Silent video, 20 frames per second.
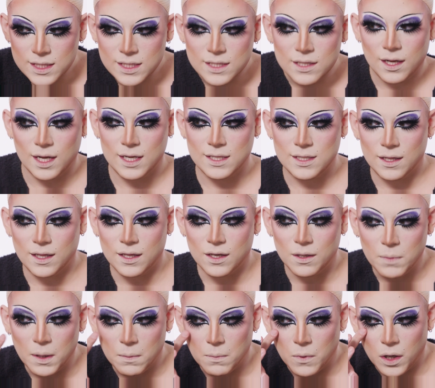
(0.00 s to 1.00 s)
This still has a
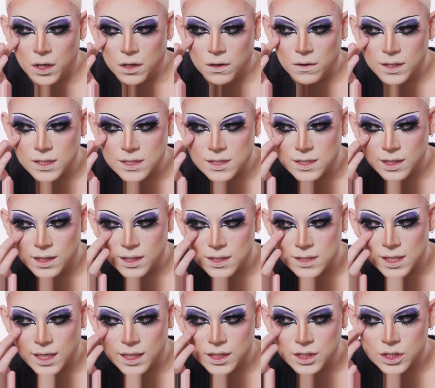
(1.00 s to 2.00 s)
little bit more
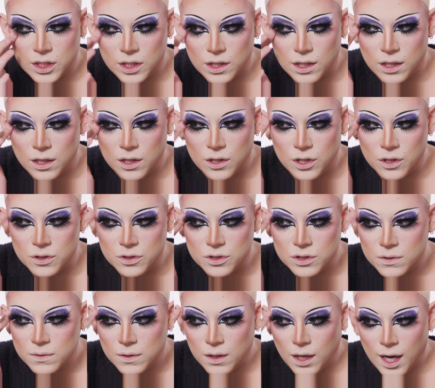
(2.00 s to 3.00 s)
crystallization than a
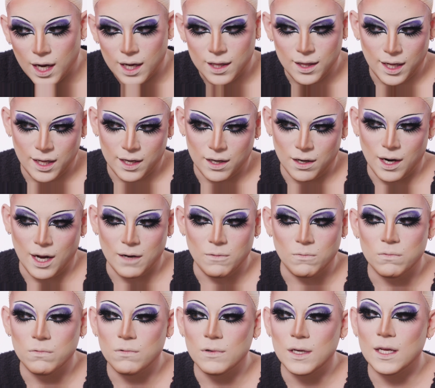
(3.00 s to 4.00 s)
usual highlighter. I
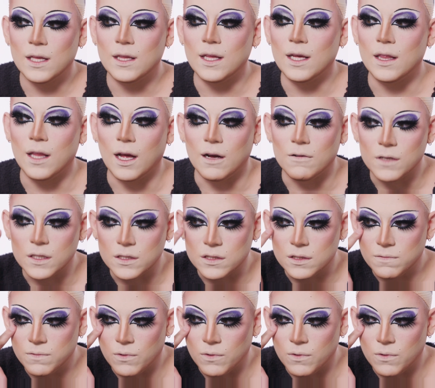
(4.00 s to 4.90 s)
really love his